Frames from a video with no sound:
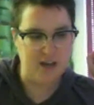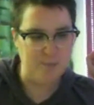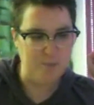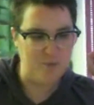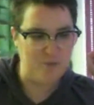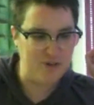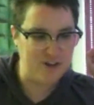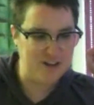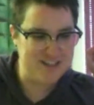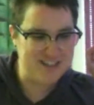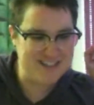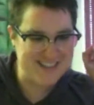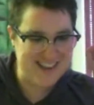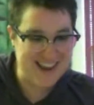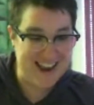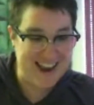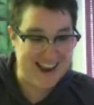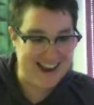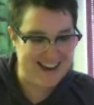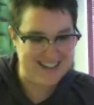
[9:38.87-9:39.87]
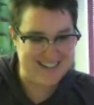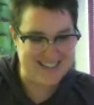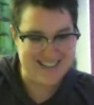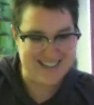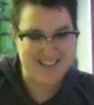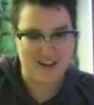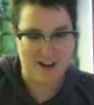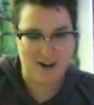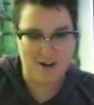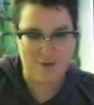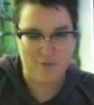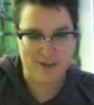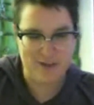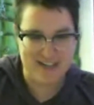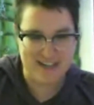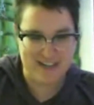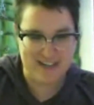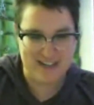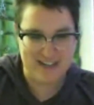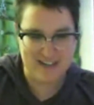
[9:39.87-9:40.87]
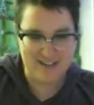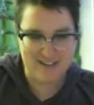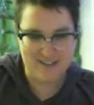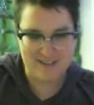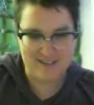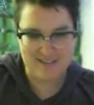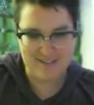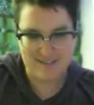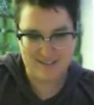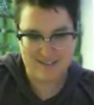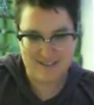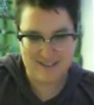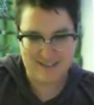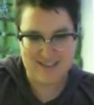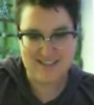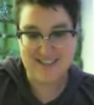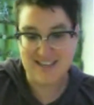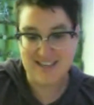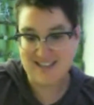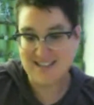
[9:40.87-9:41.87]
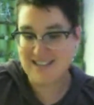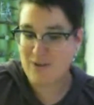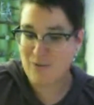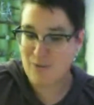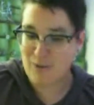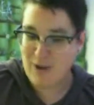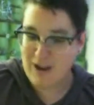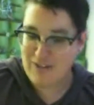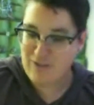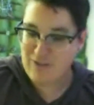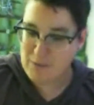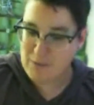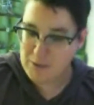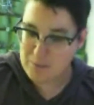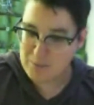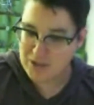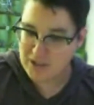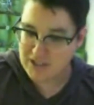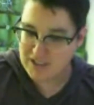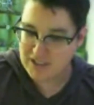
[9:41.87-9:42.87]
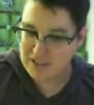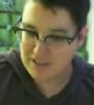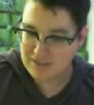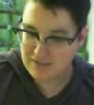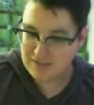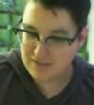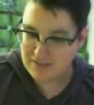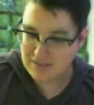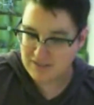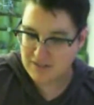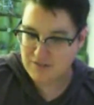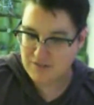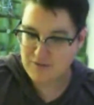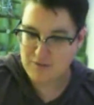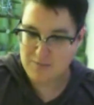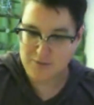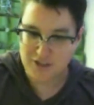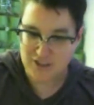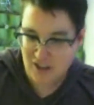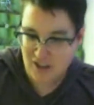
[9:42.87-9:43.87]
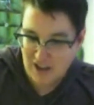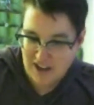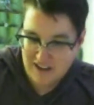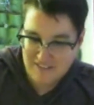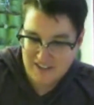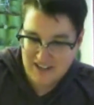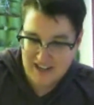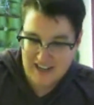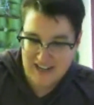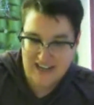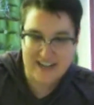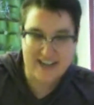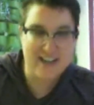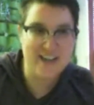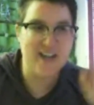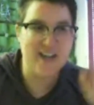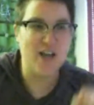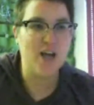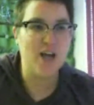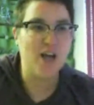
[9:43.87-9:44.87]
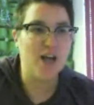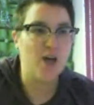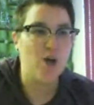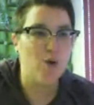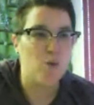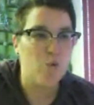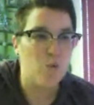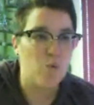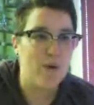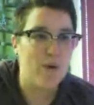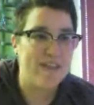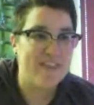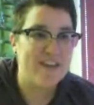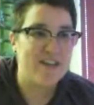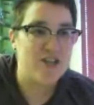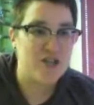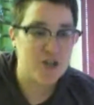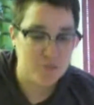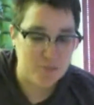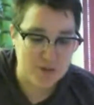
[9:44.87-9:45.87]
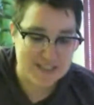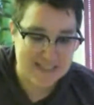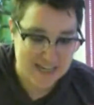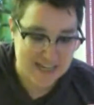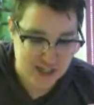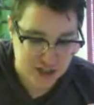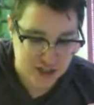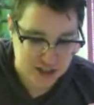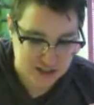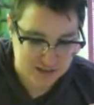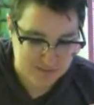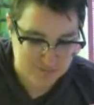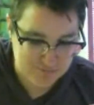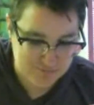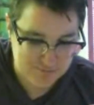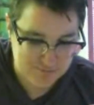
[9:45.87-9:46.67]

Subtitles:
Verse 8 in our reading says they read from the book, from the law of God, with interpretation.